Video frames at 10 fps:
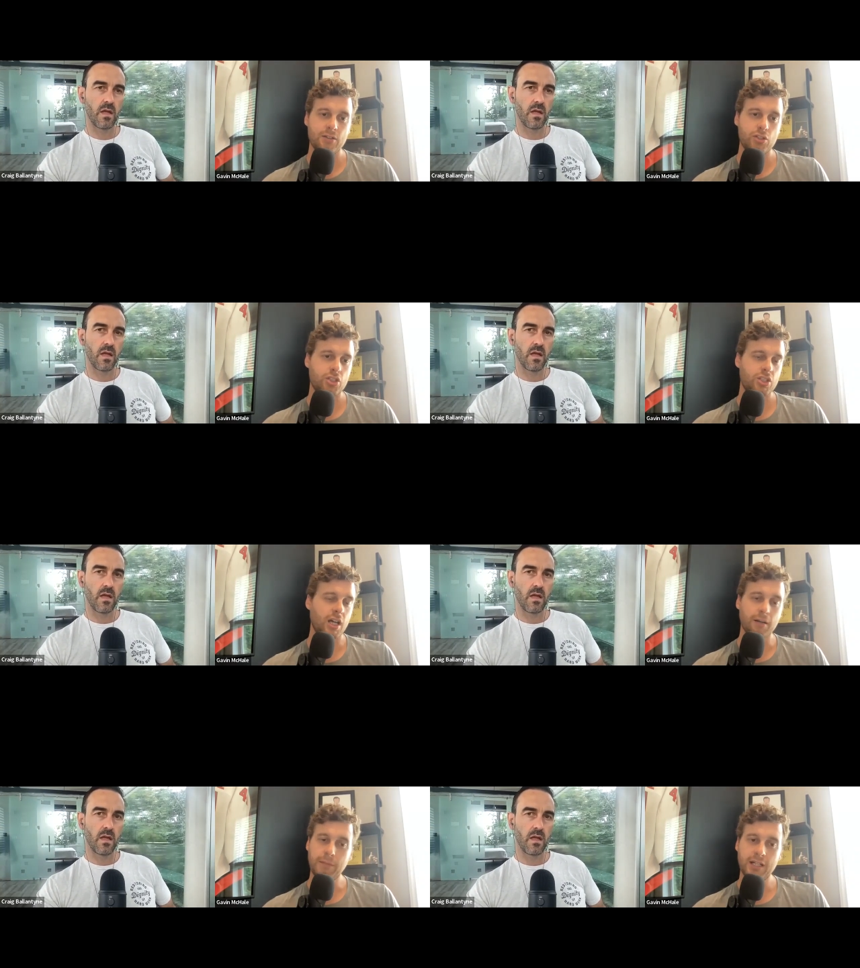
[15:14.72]

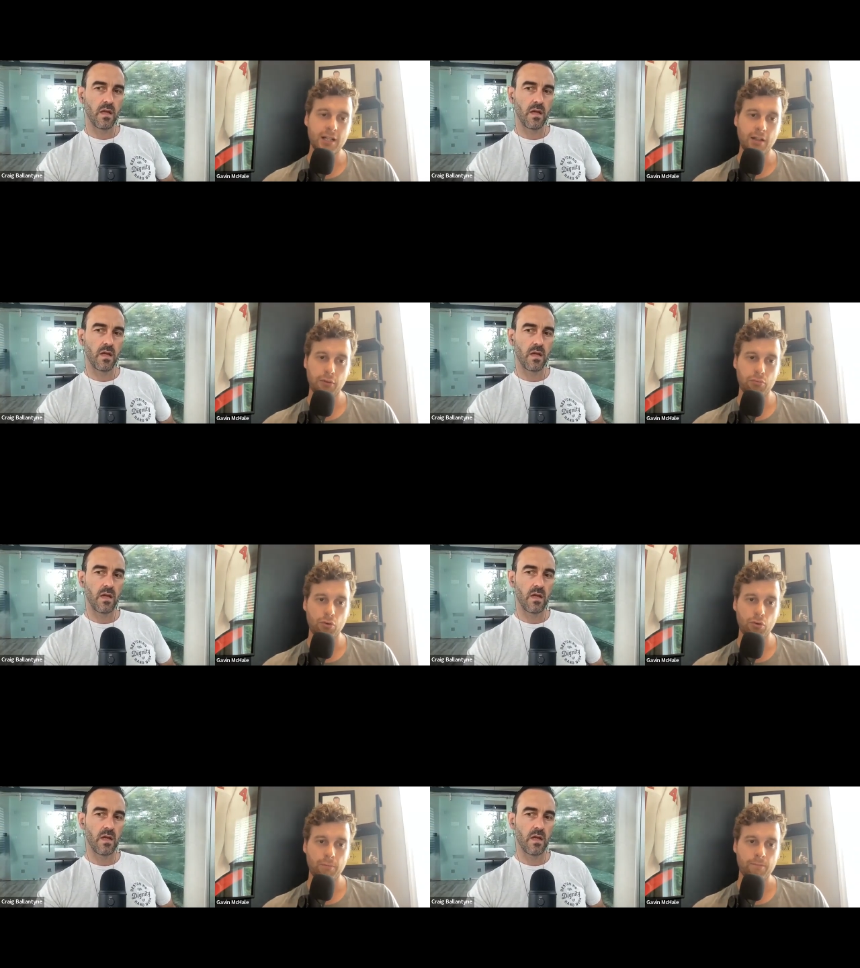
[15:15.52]
Speaker 1: stuck me in another
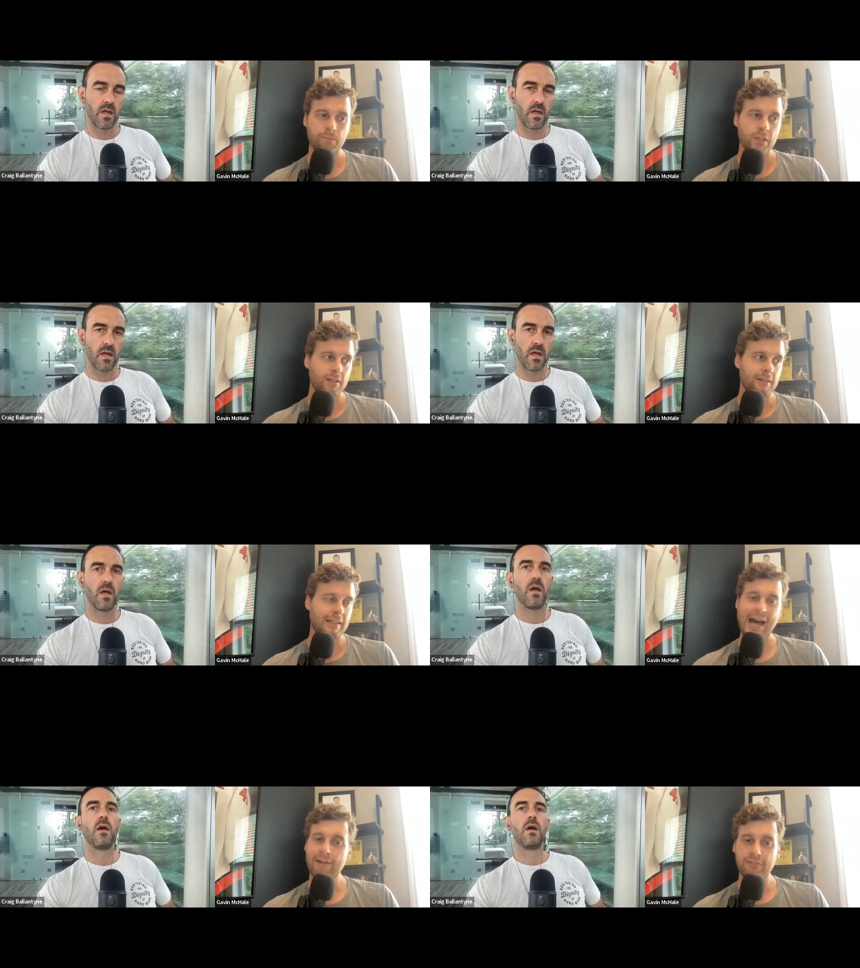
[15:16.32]
room,
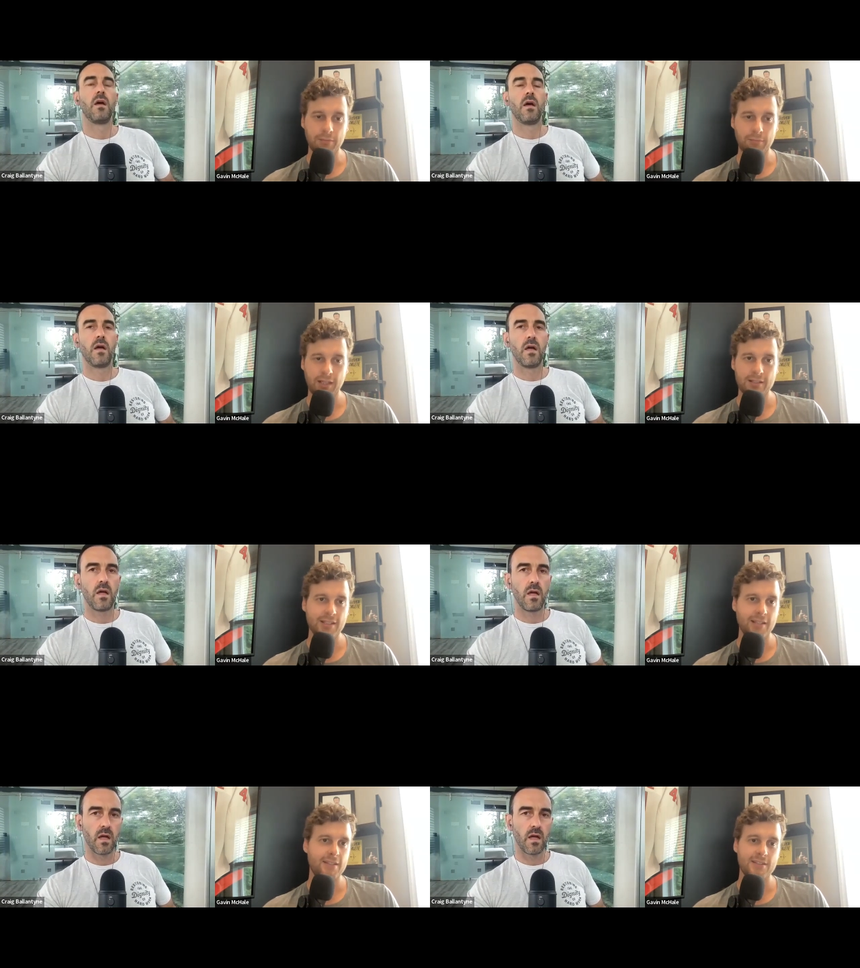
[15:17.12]
laughed at me,
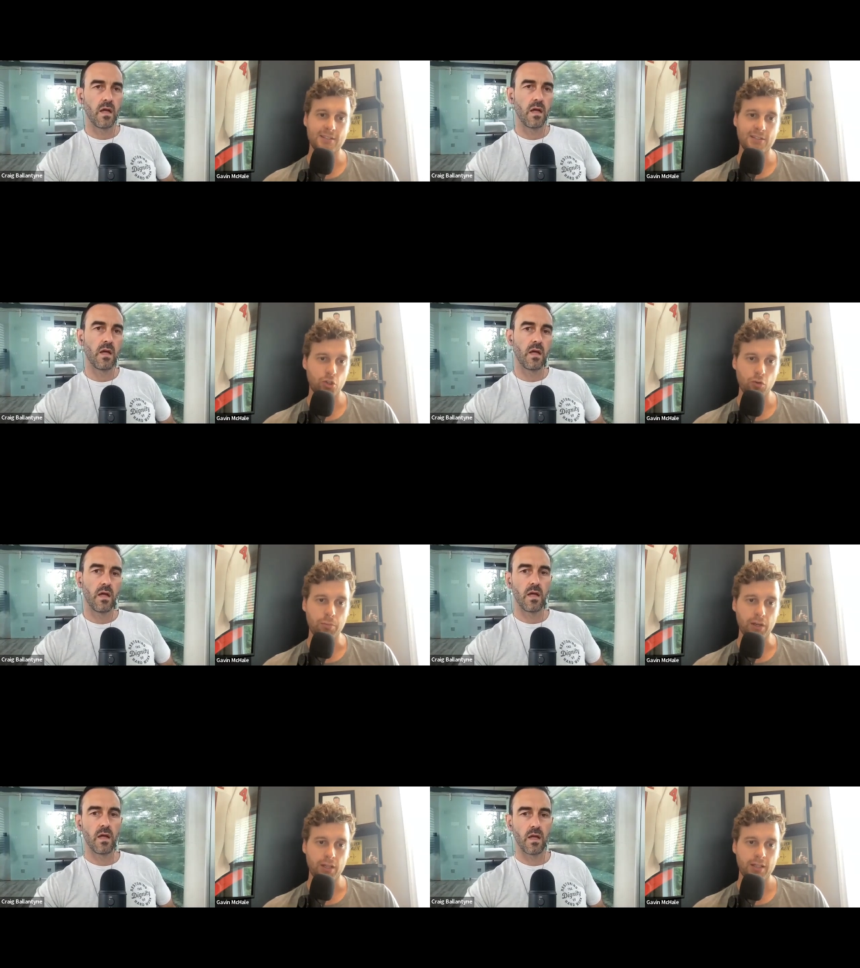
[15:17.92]
said this is
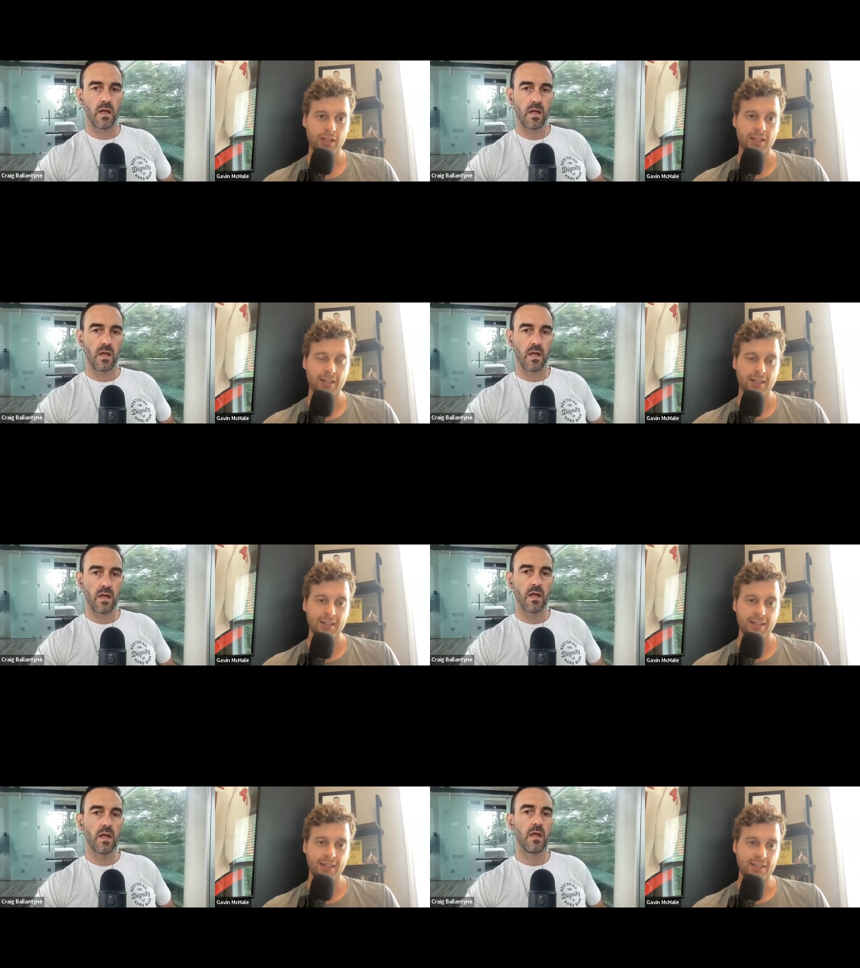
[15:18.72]
stupid,
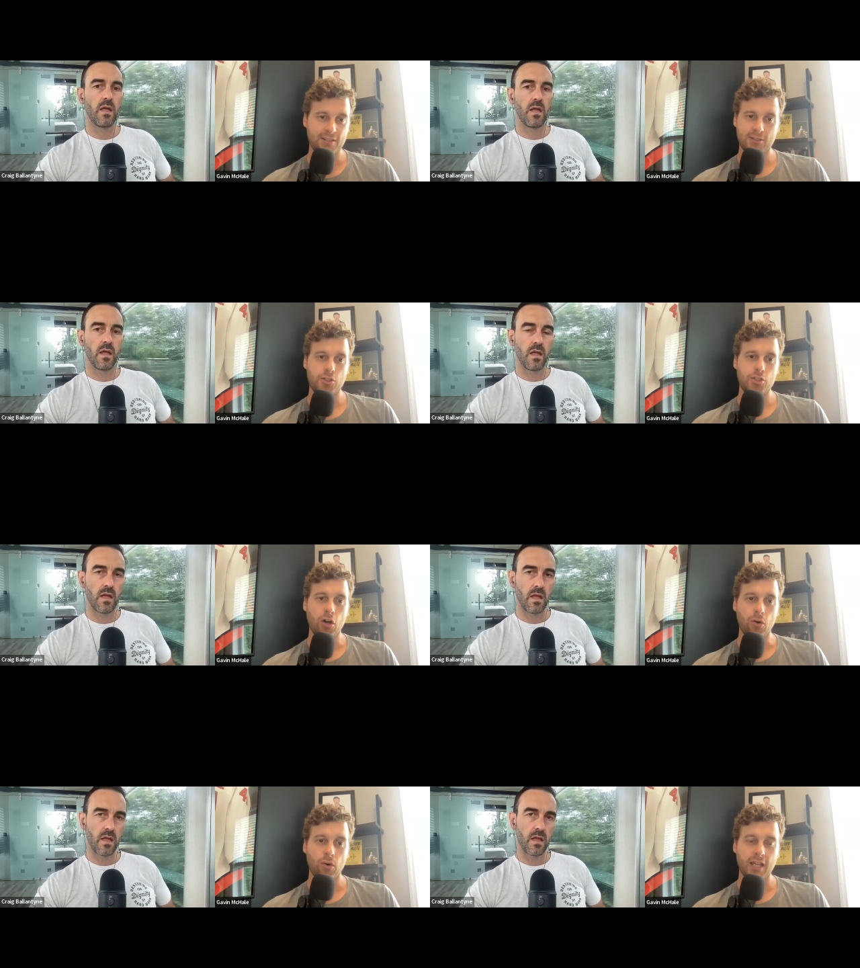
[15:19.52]
this is a
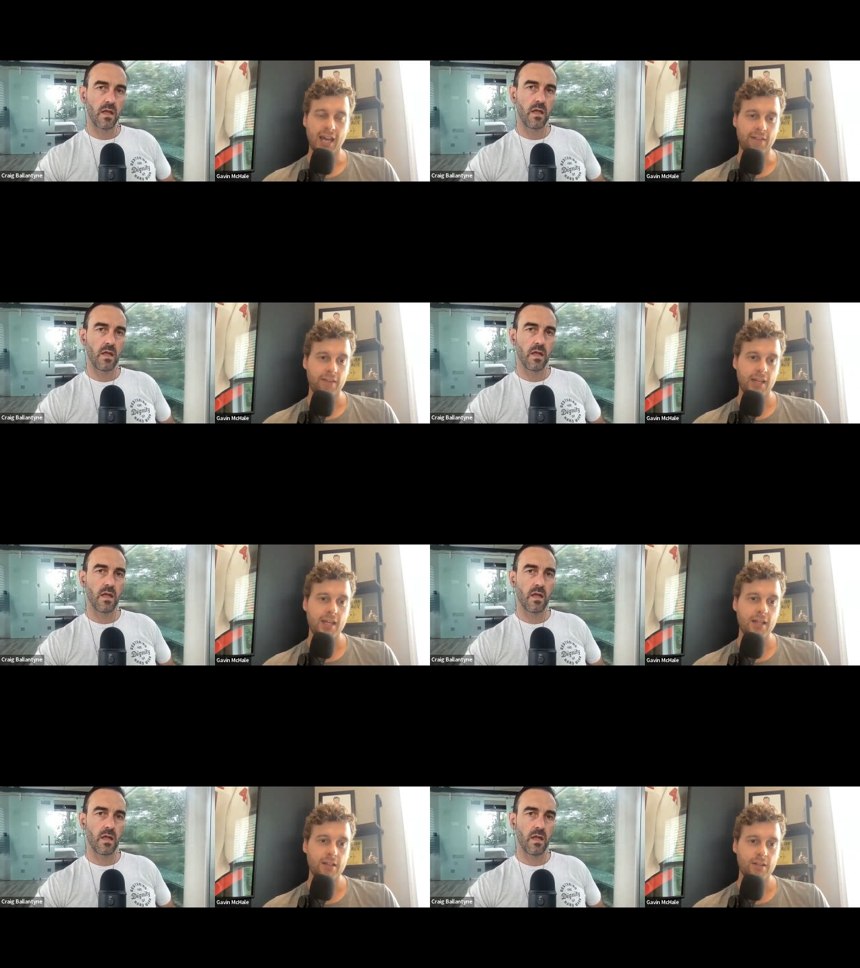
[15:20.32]
joke, and
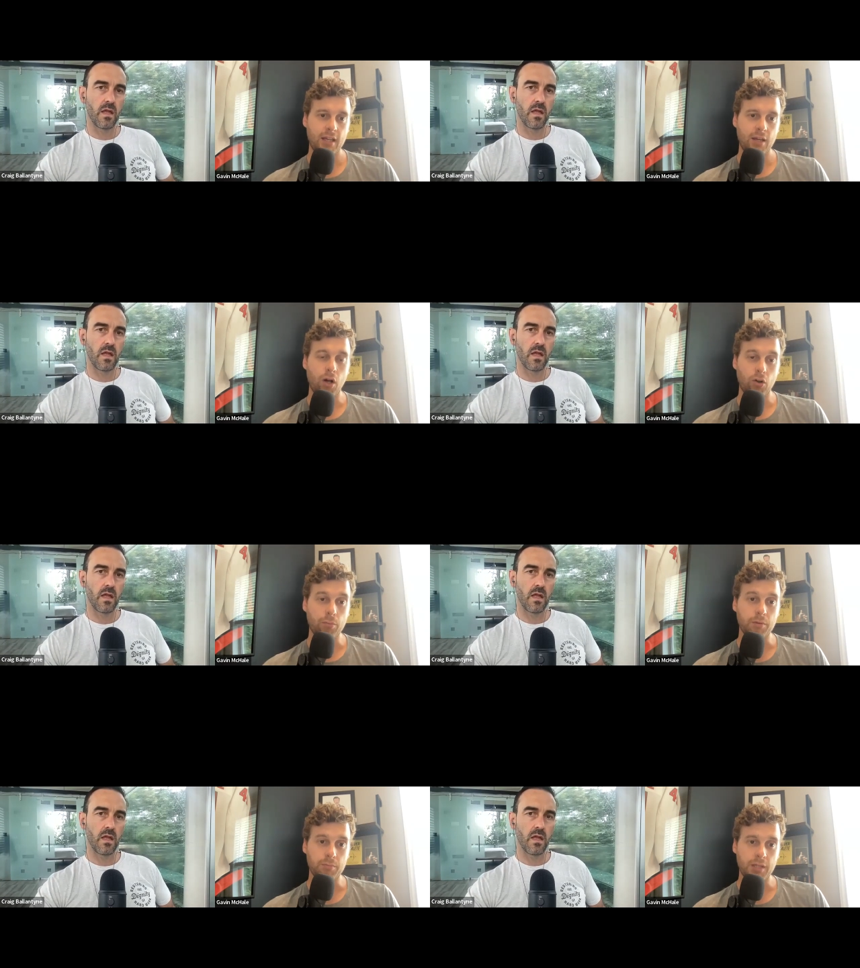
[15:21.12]
they they
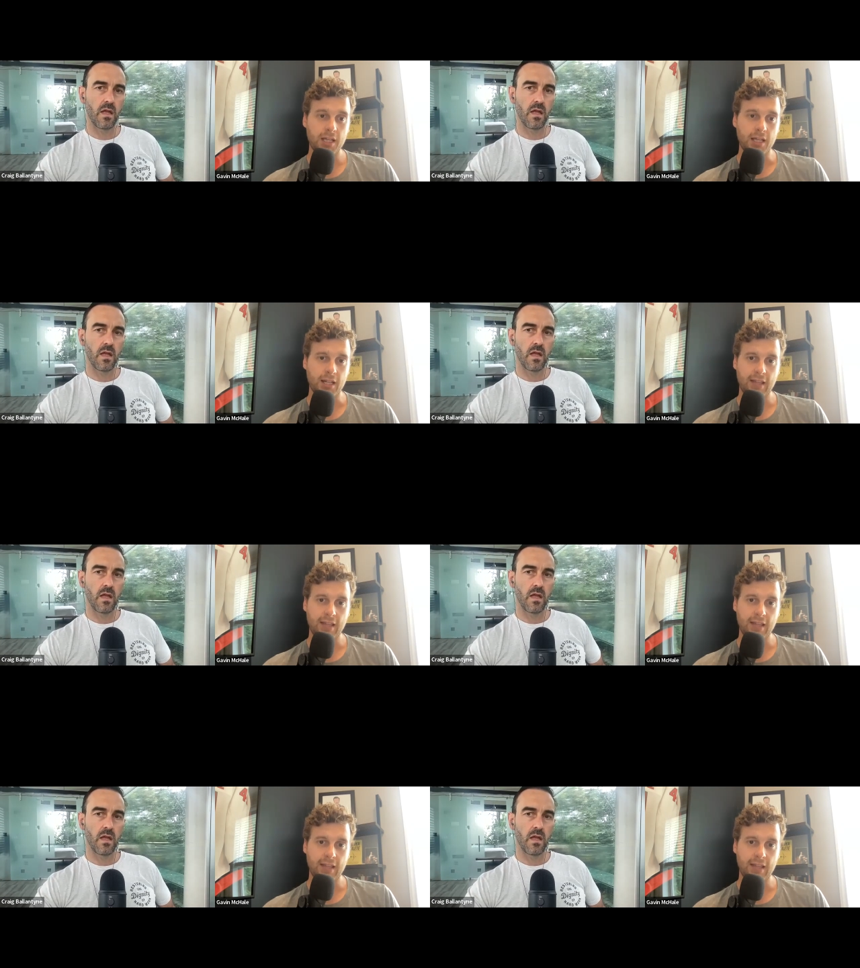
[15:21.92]
welcomed me in.